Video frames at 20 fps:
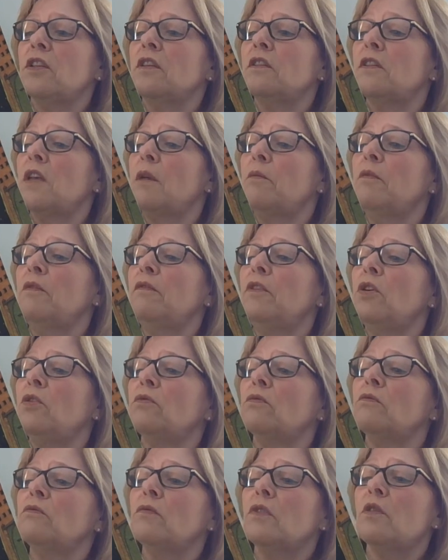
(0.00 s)
the same of
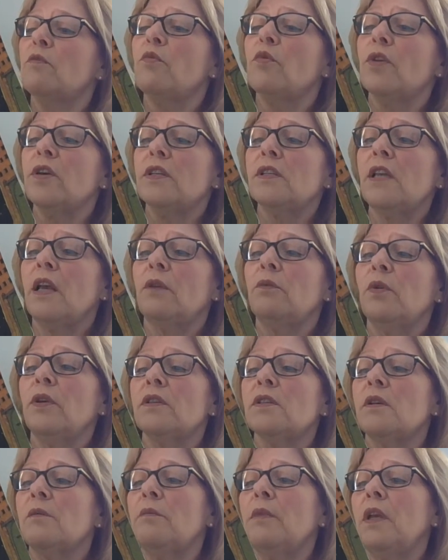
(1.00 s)
you," the boy said with
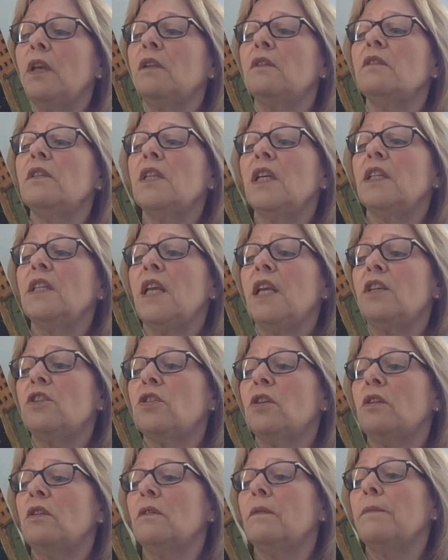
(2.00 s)
some
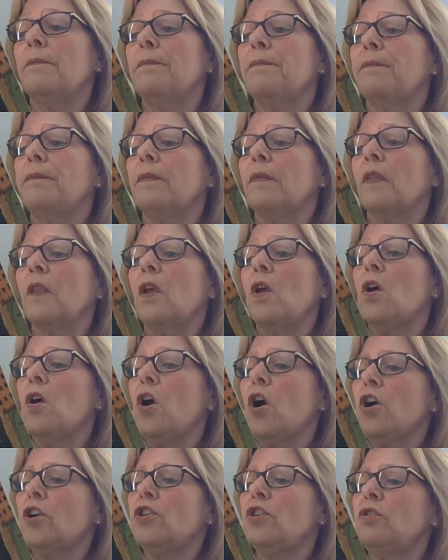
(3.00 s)
indignation.
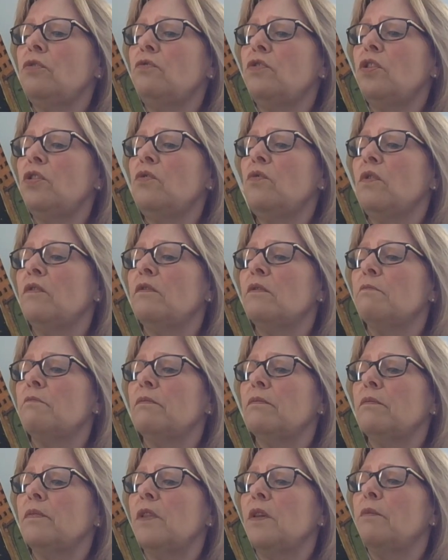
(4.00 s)
"Aren't you two of
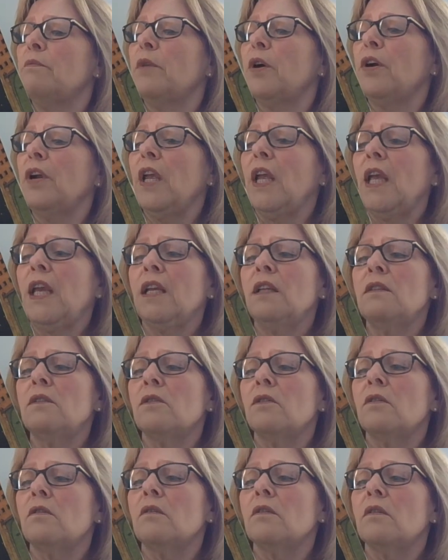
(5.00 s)
the Murray
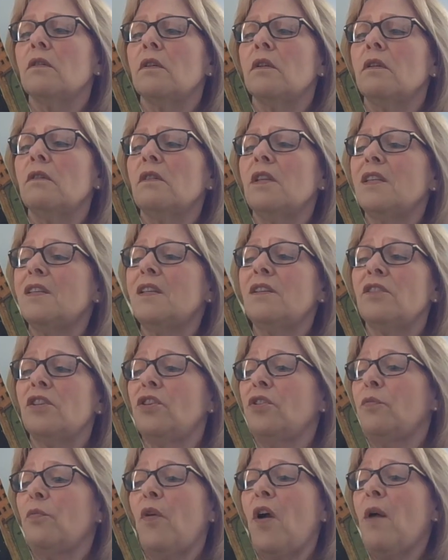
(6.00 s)
kids? This isn't
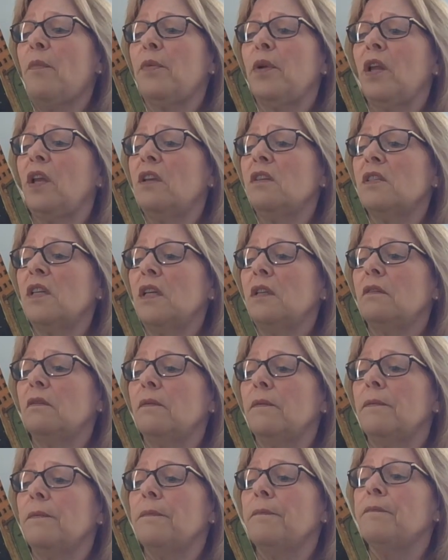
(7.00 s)
your property, is it?"
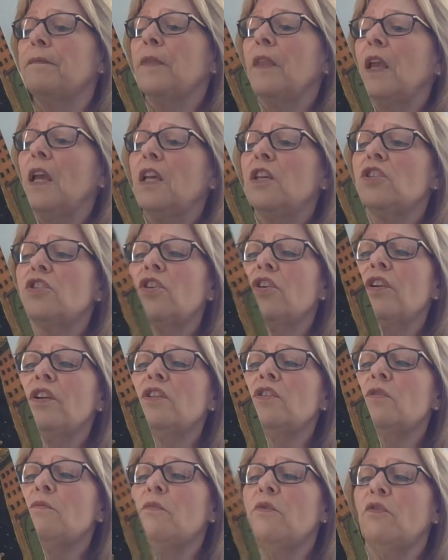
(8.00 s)
He
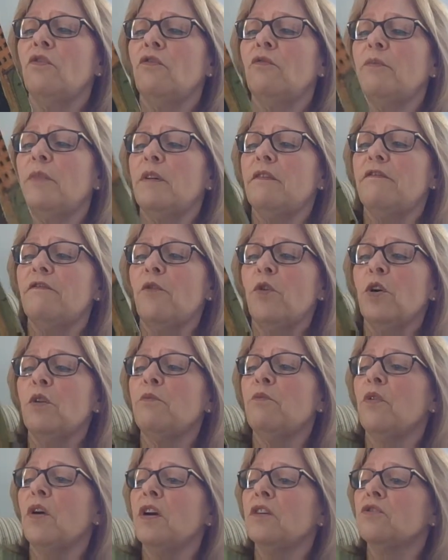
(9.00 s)
started to move, but
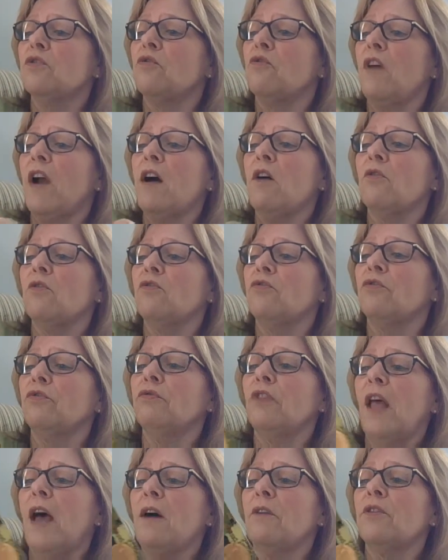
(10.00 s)
Fortinbras's growl grew
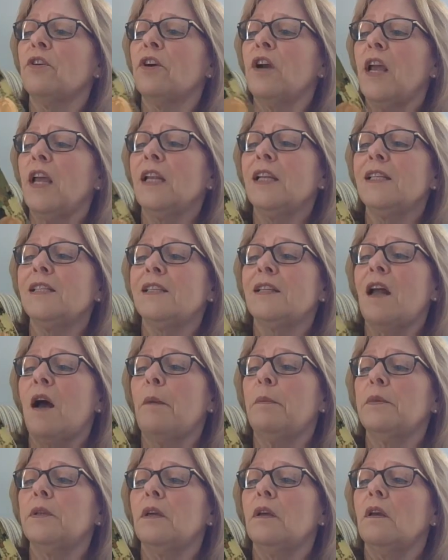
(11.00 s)
louder and he
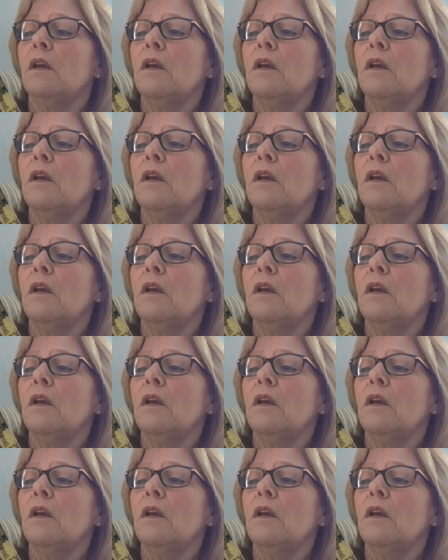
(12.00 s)
stopped.